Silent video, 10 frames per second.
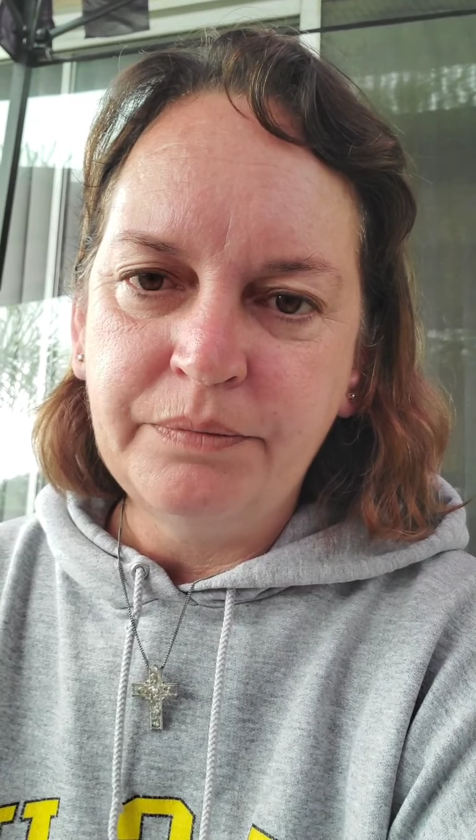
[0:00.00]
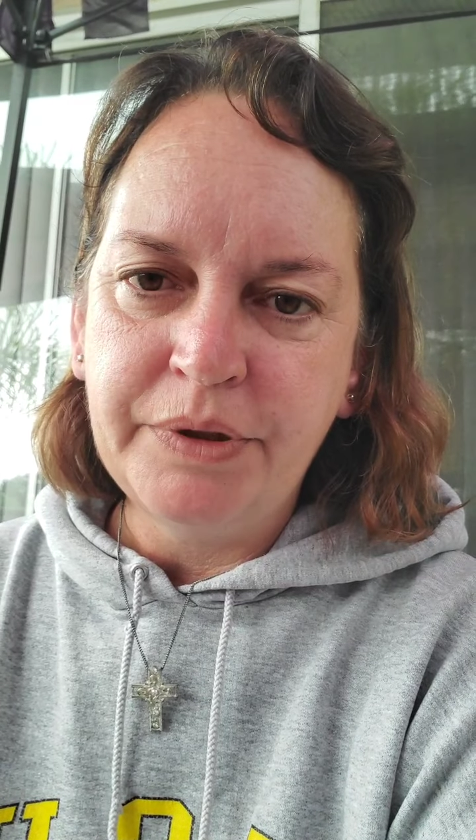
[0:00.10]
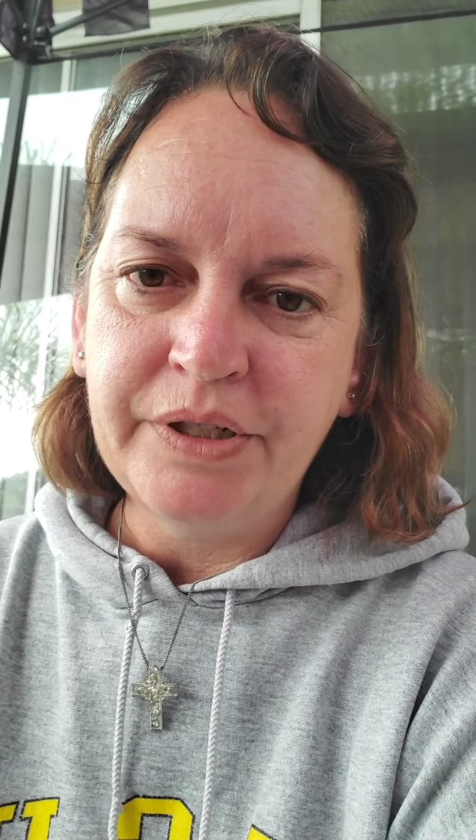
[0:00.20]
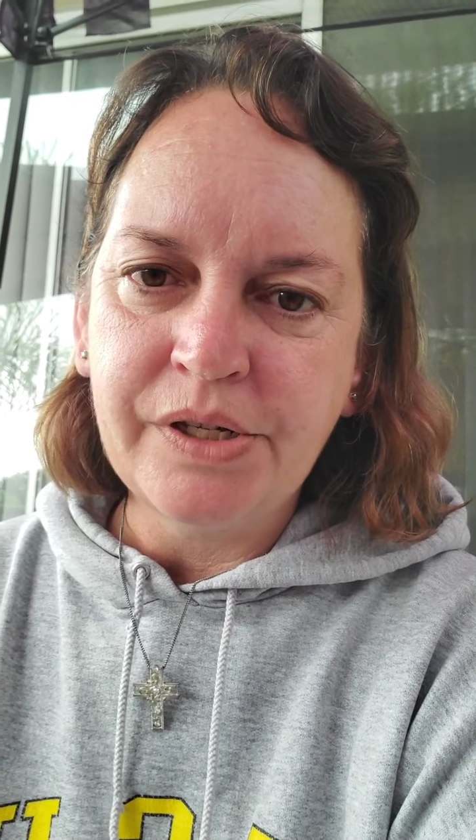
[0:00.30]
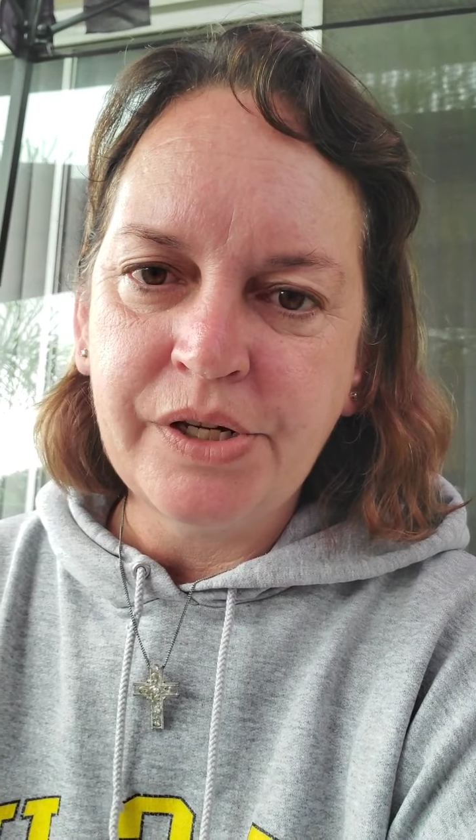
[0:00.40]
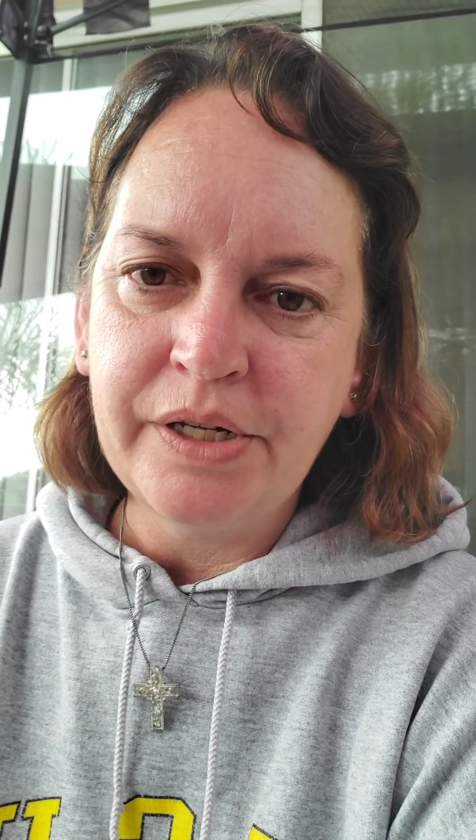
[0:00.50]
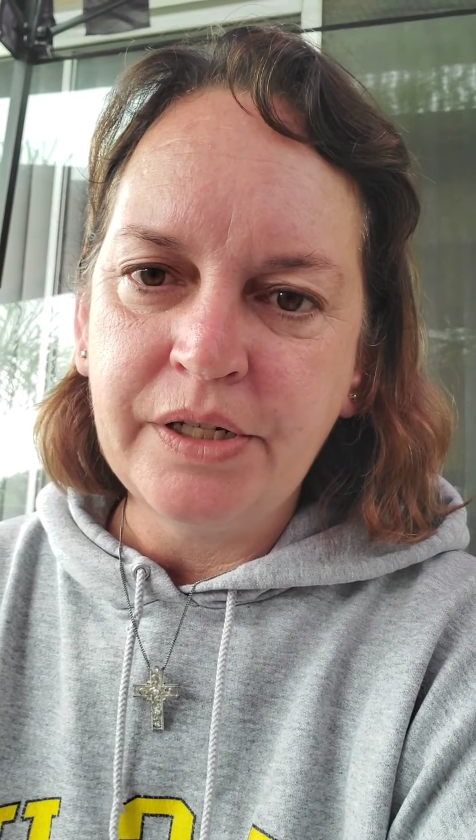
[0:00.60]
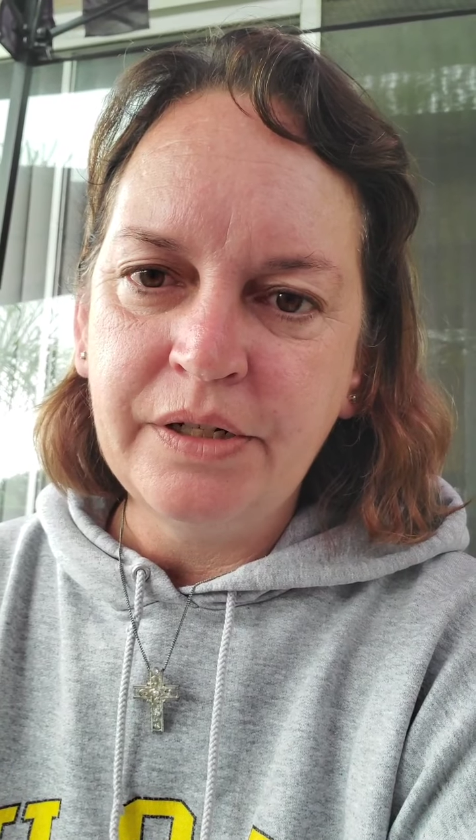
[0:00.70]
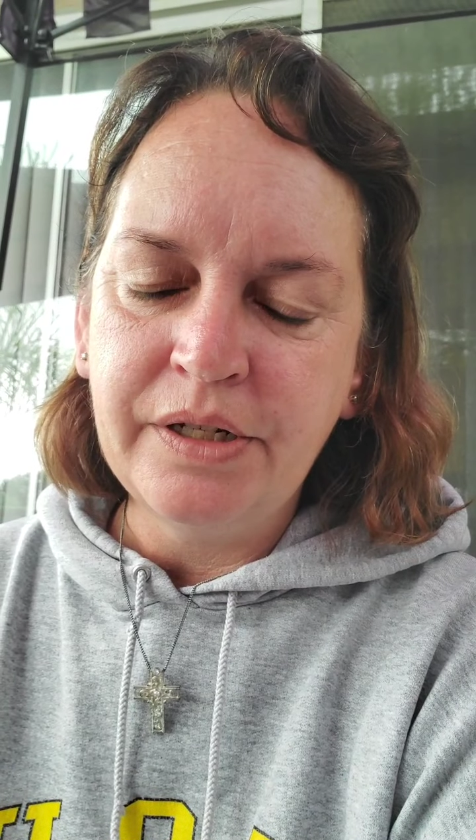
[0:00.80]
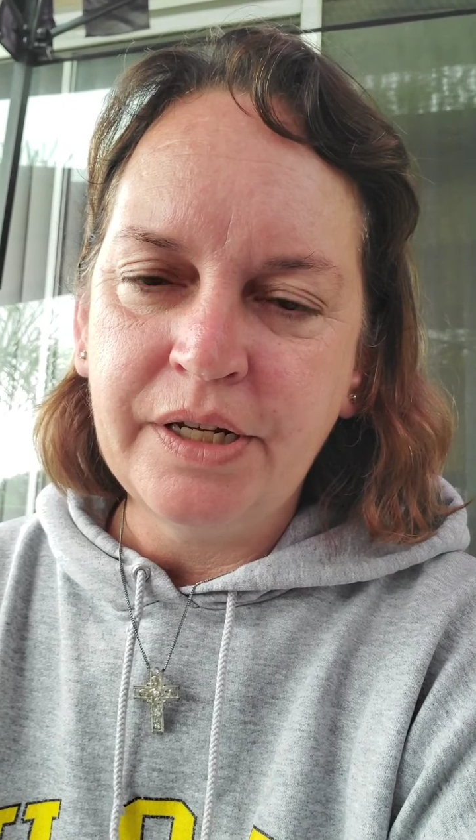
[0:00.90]

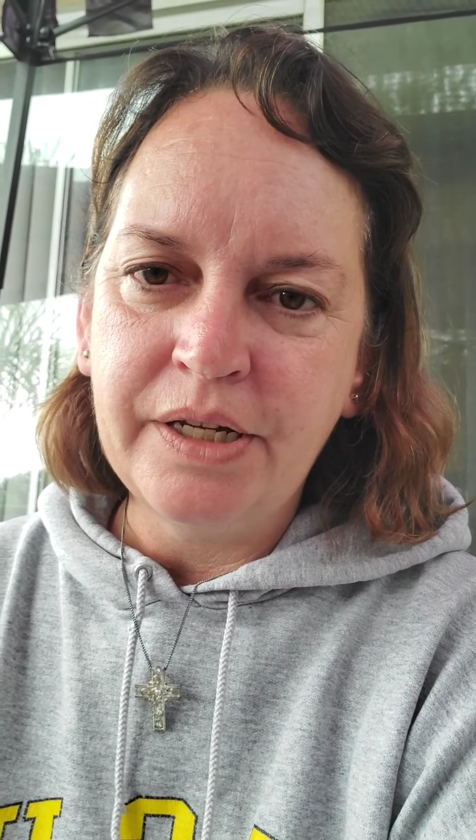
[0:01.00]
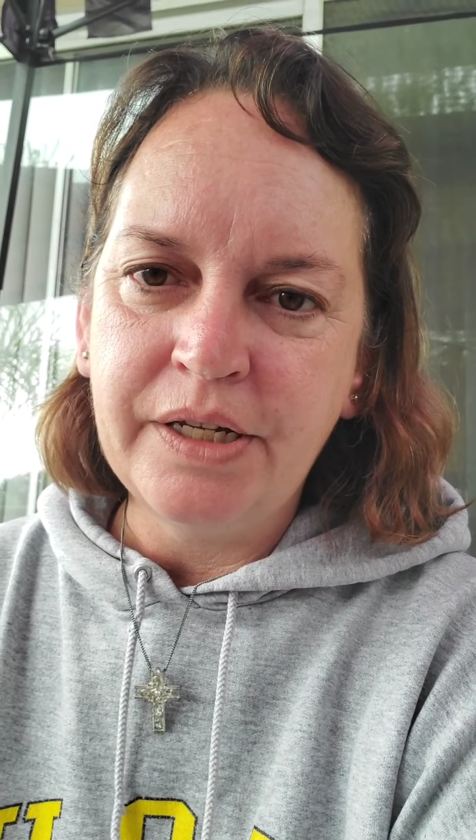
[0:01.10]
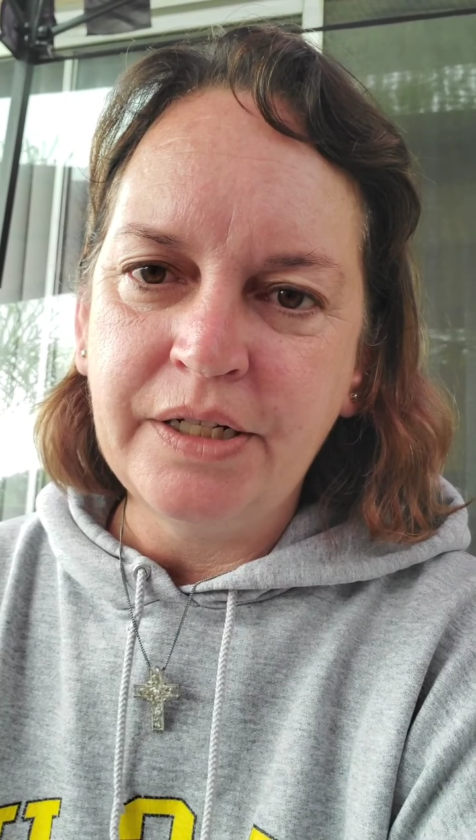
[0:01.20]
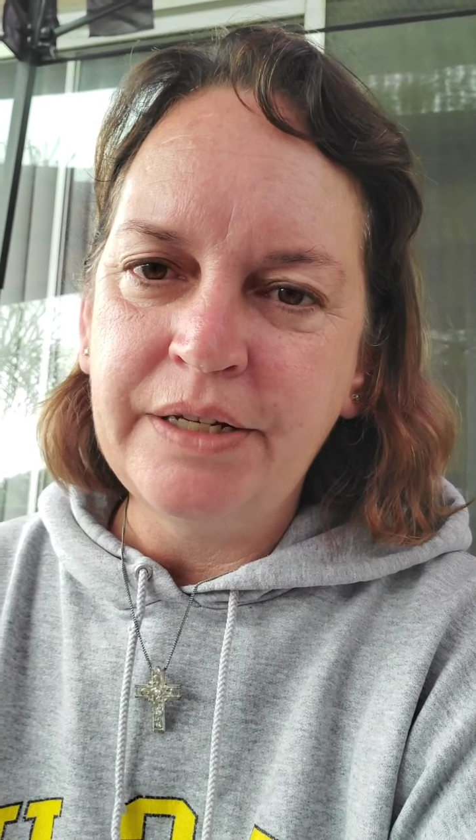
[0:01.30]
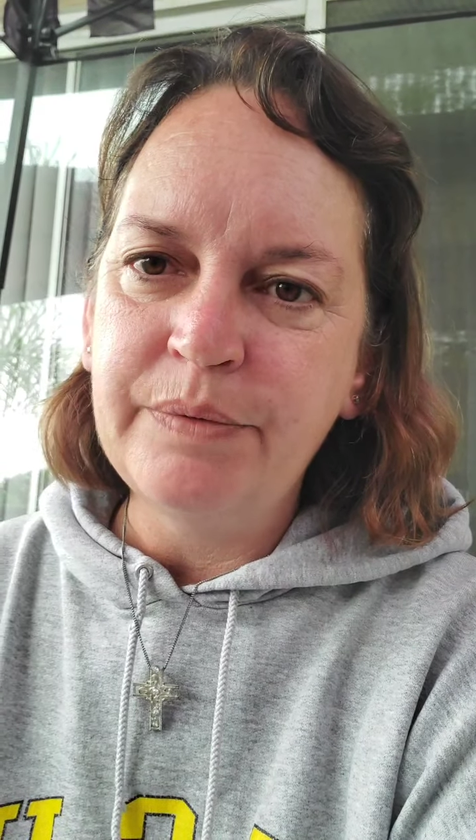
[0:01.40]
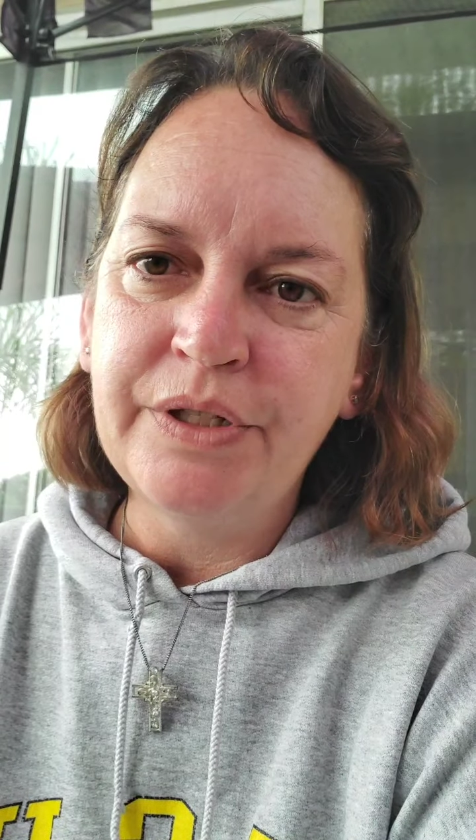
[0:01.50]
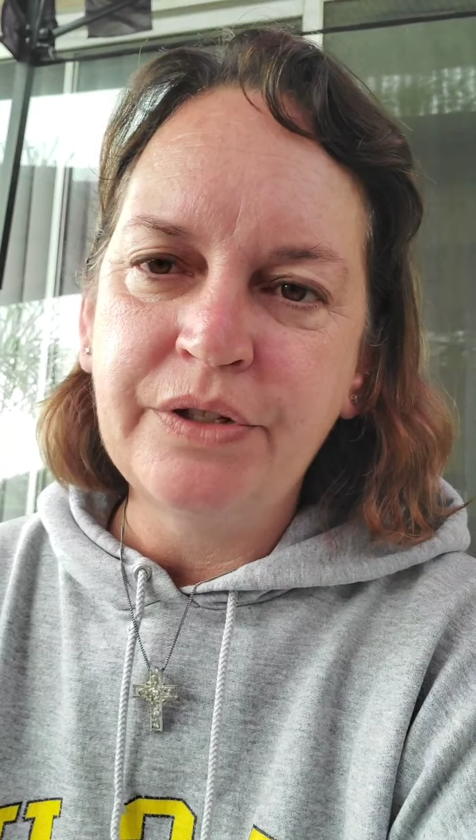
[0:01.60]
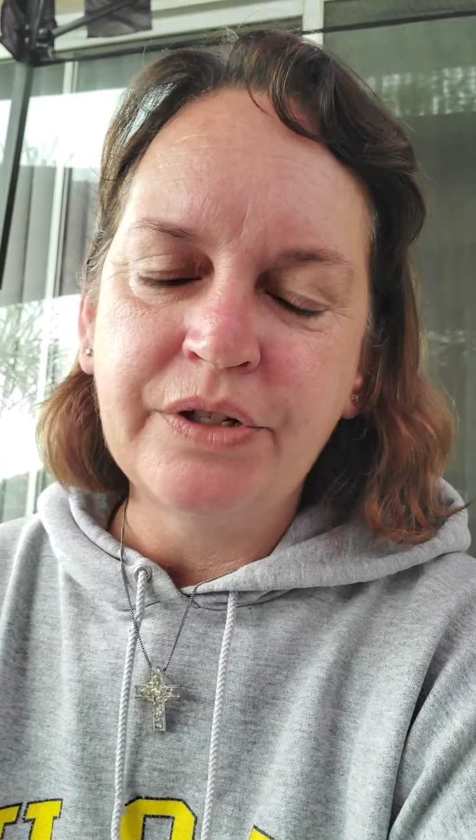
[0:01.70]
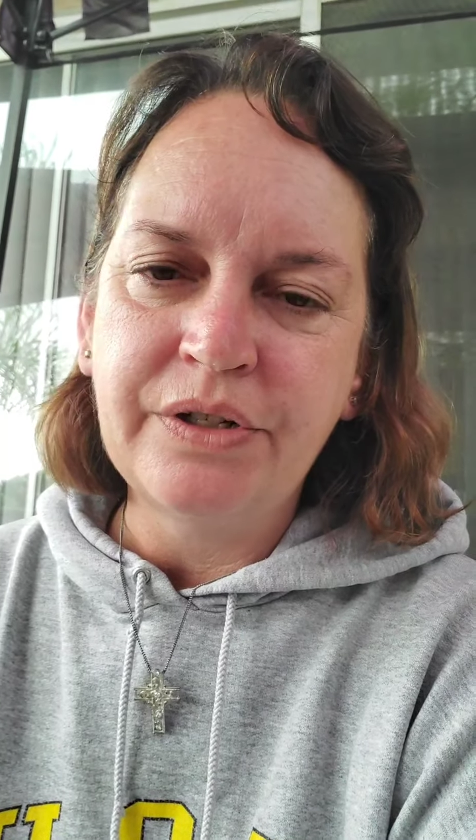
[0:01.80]
position, and he was